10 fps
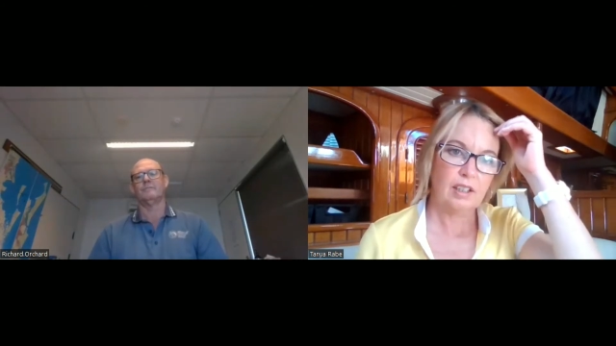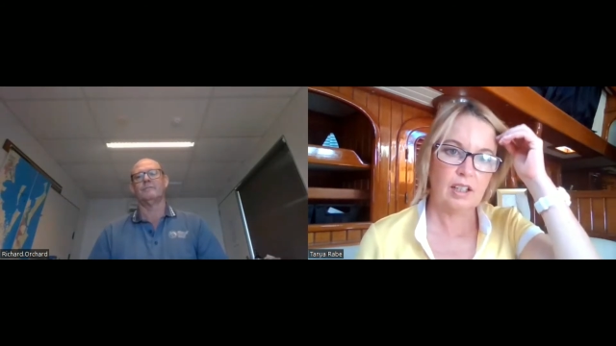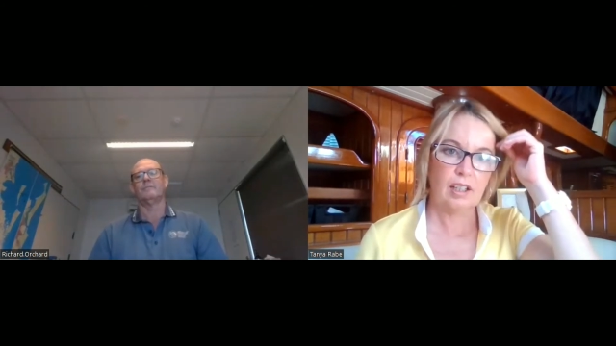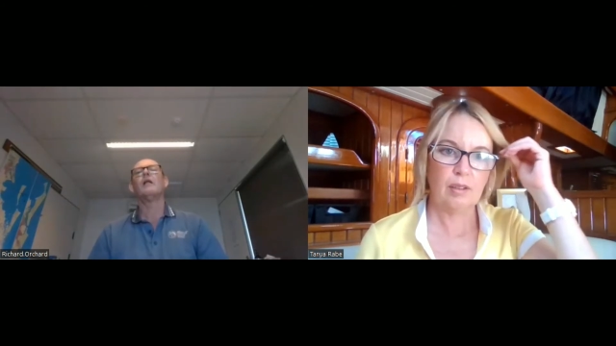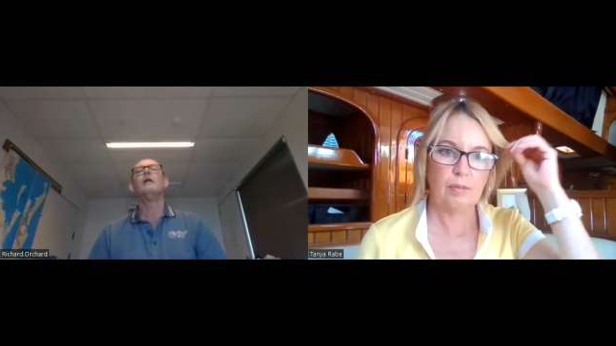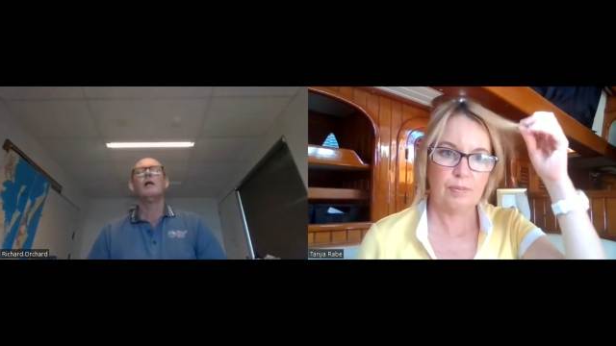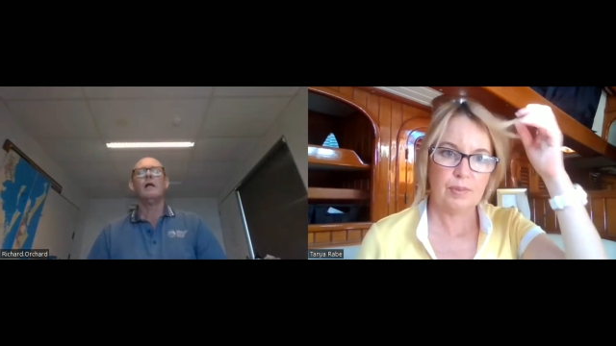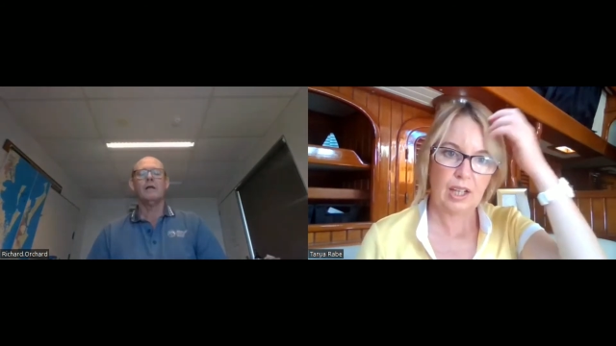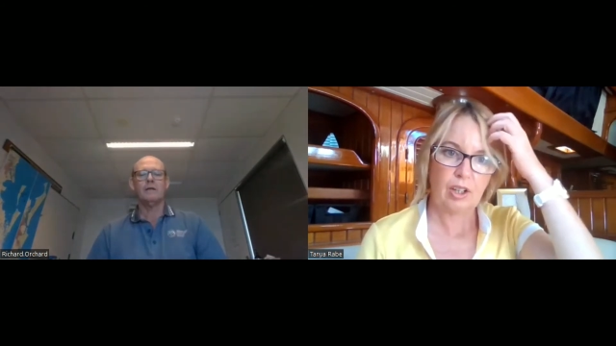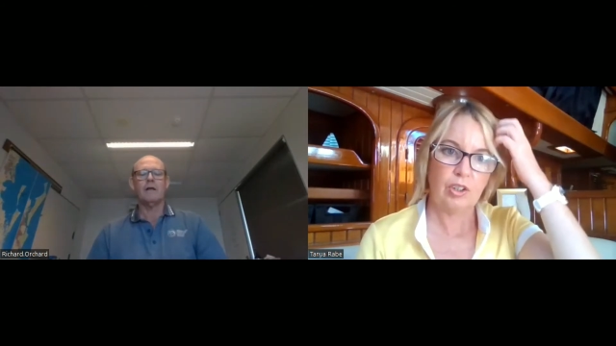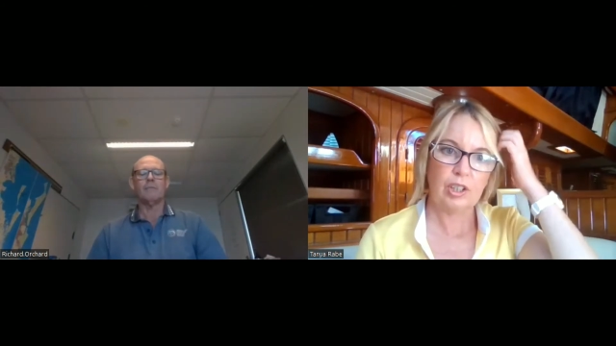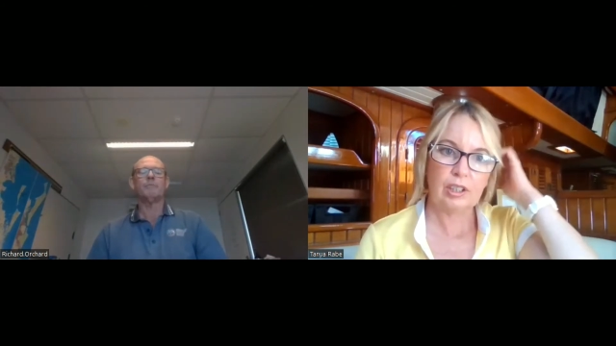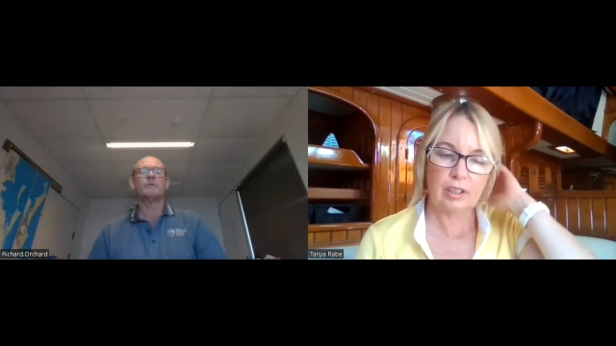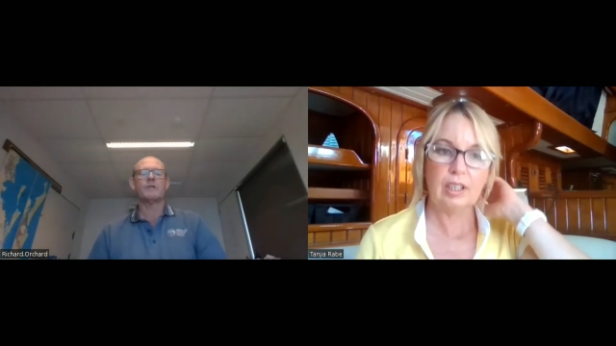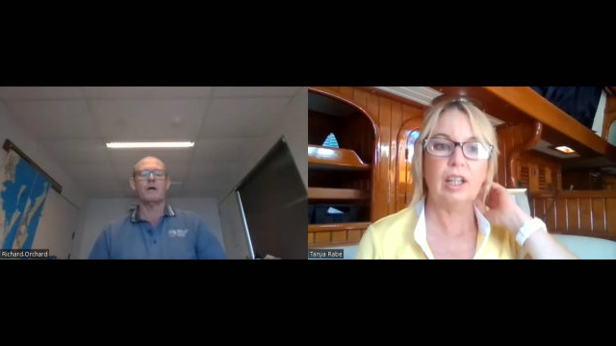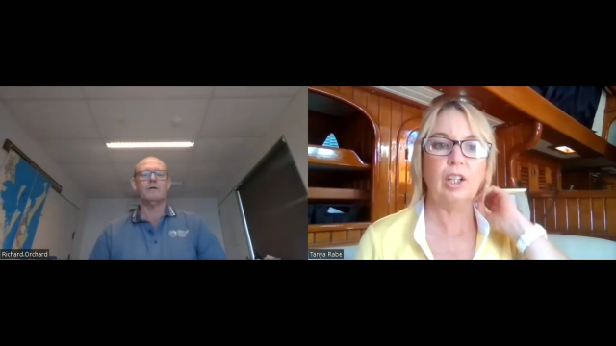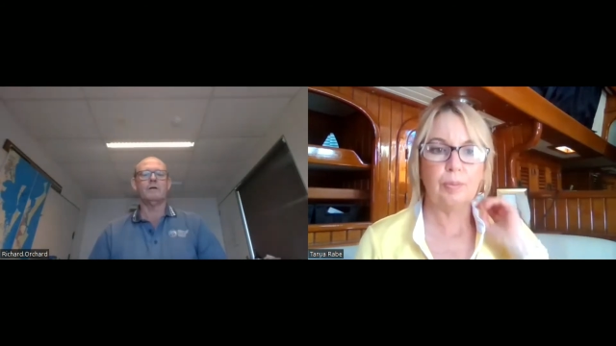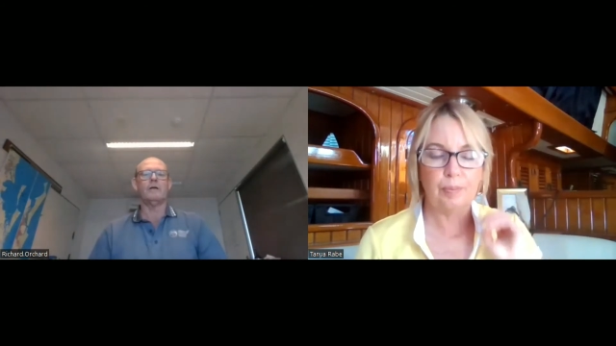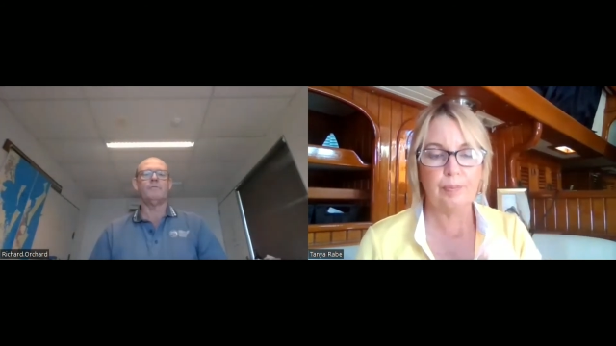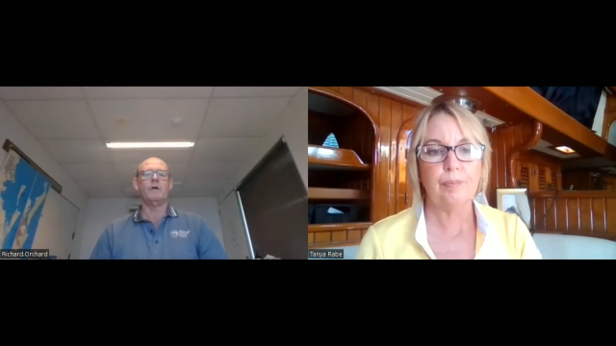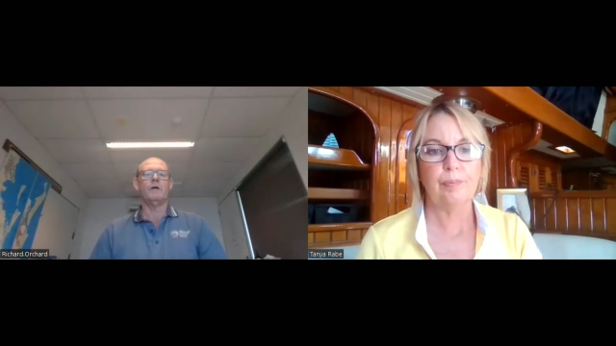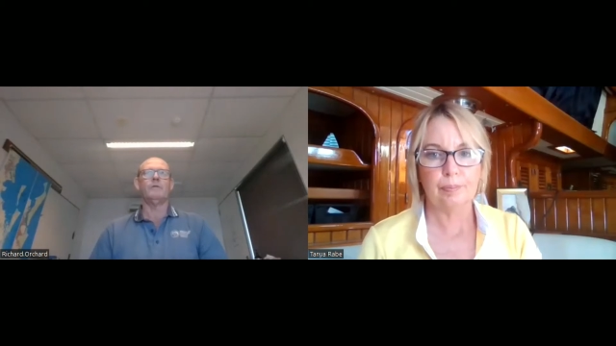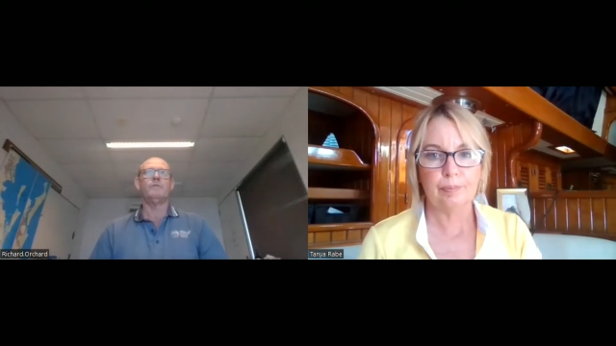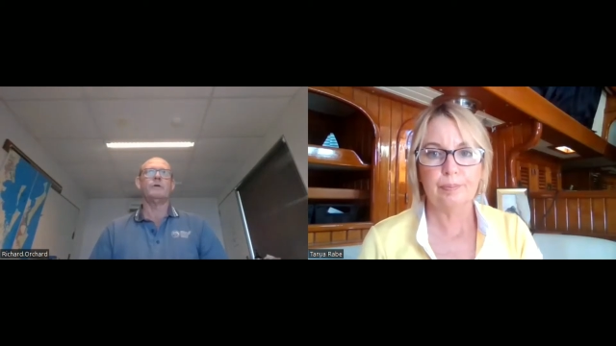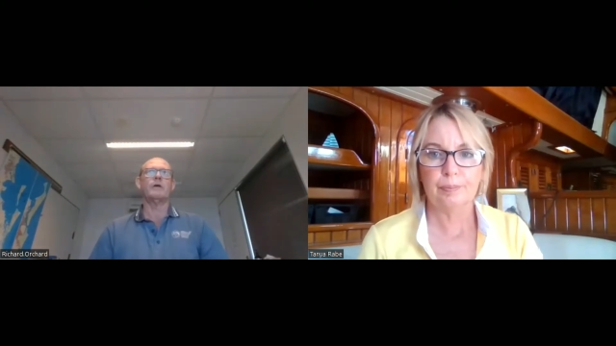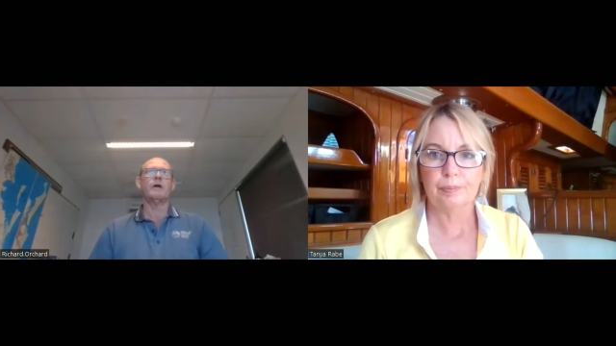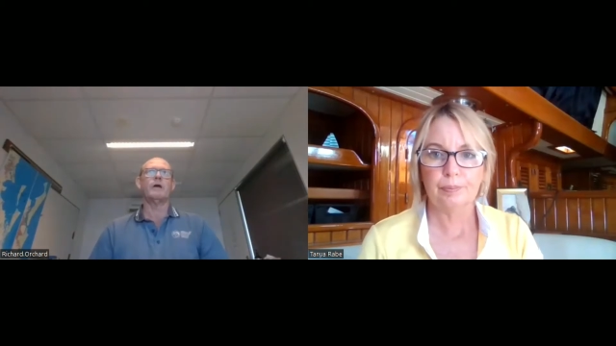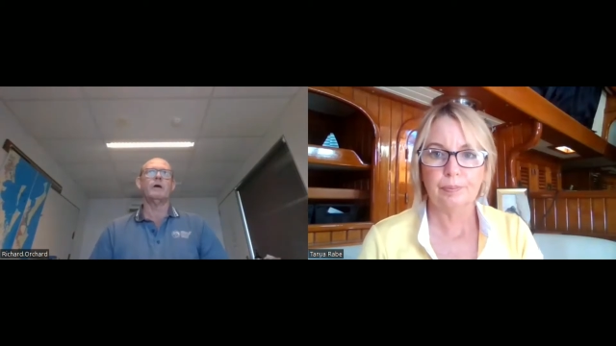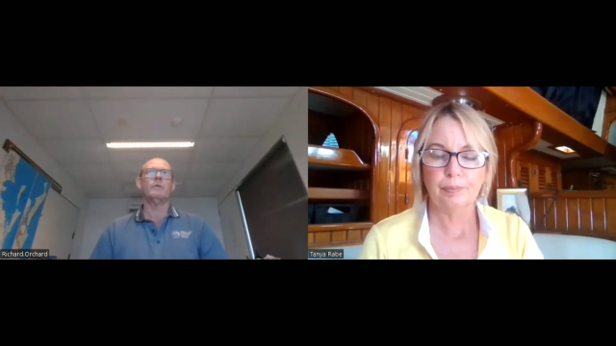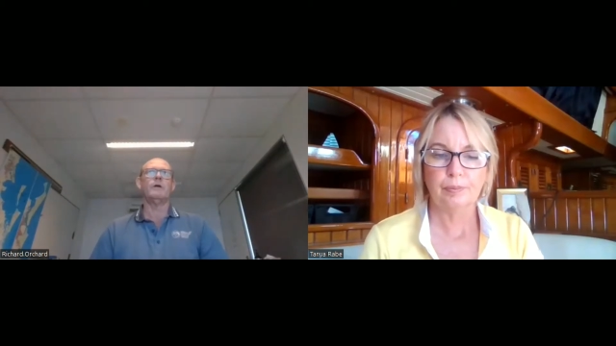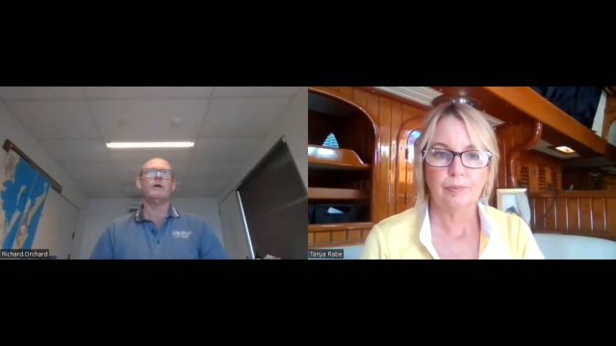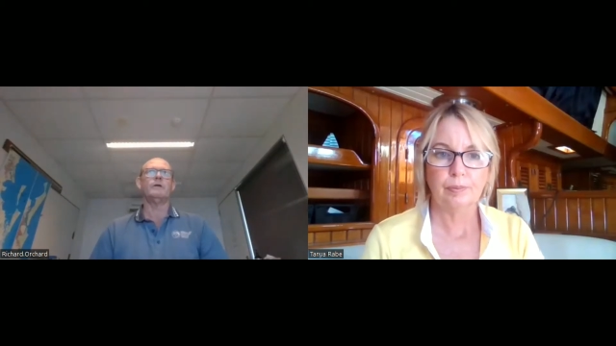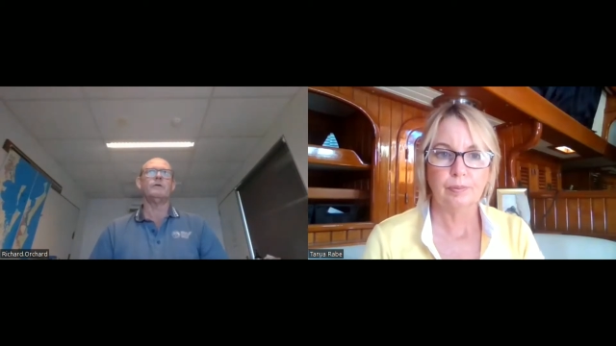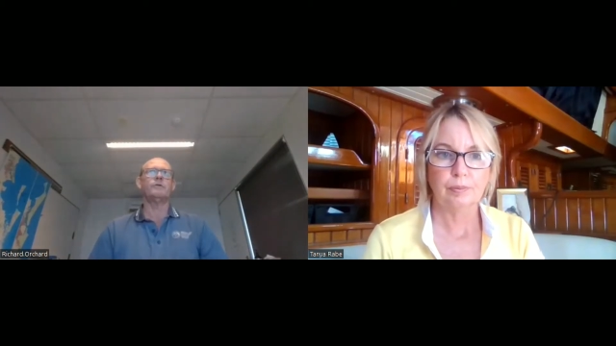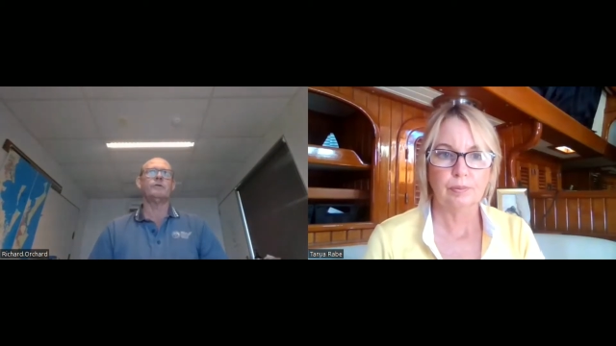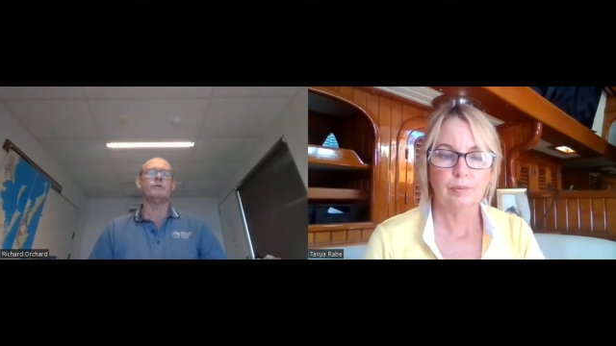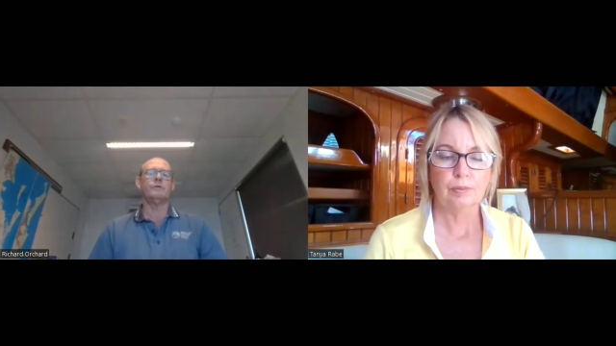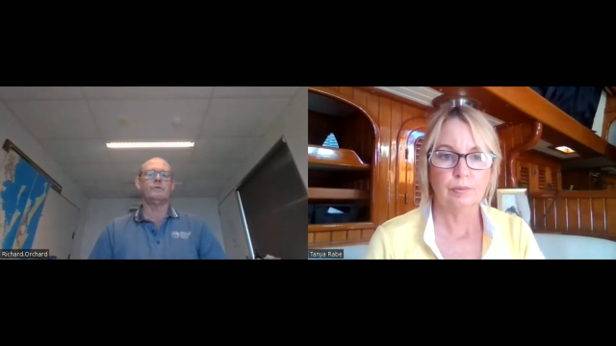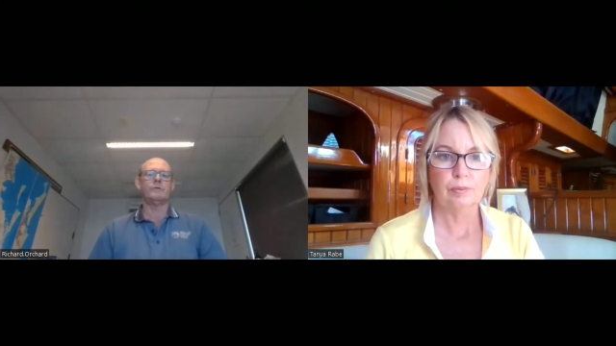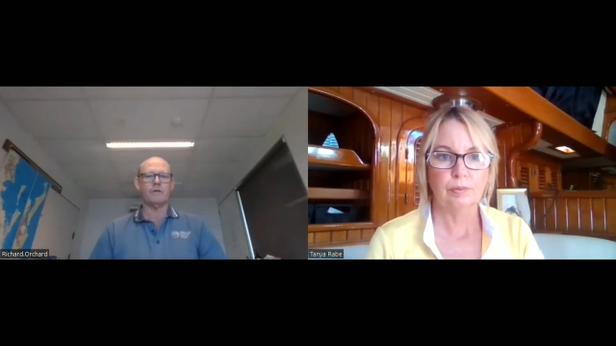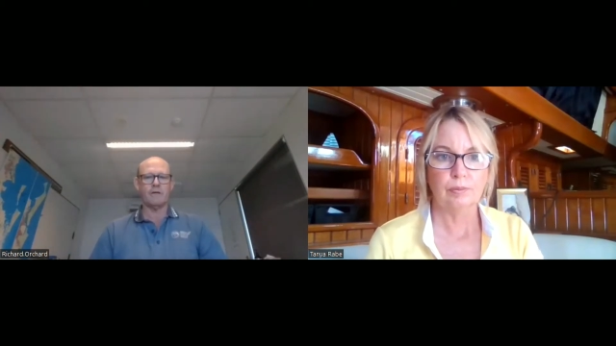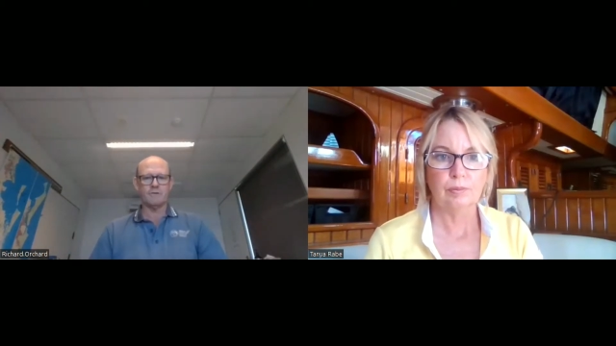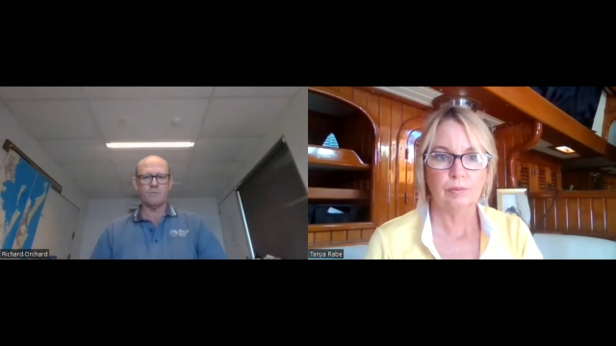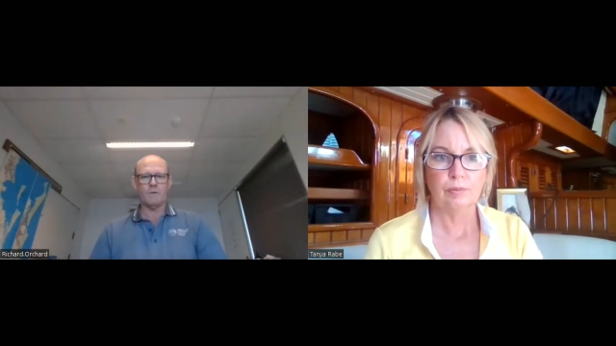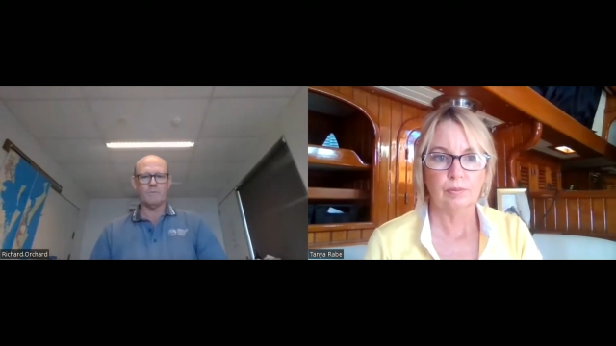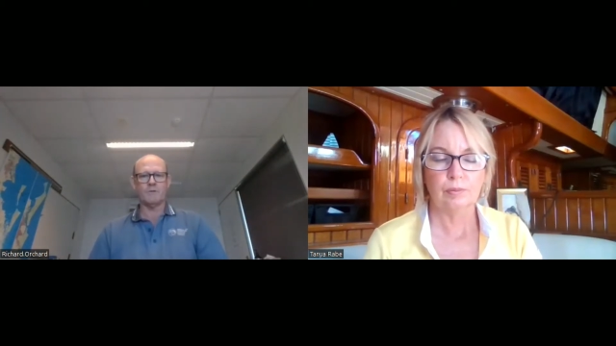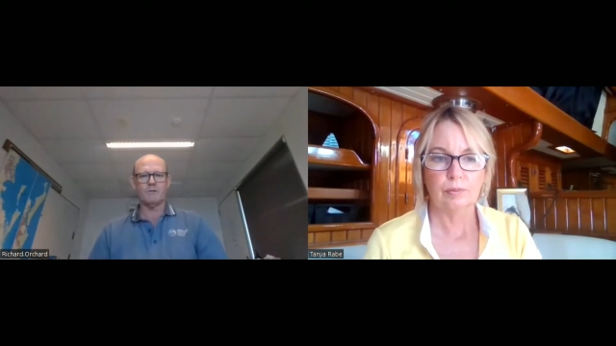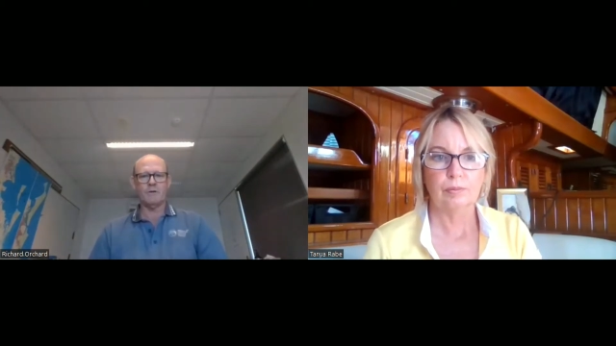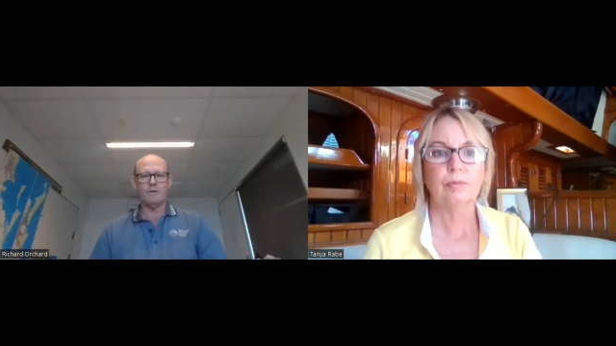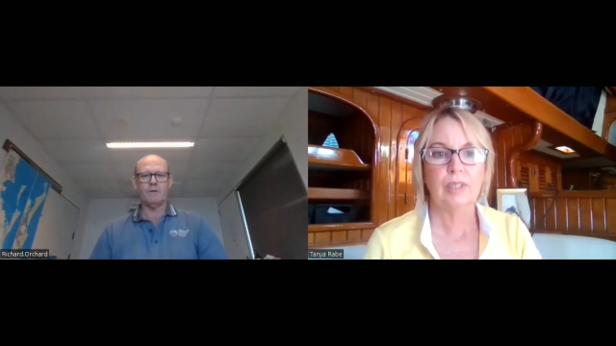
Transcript: If you go into the DES website,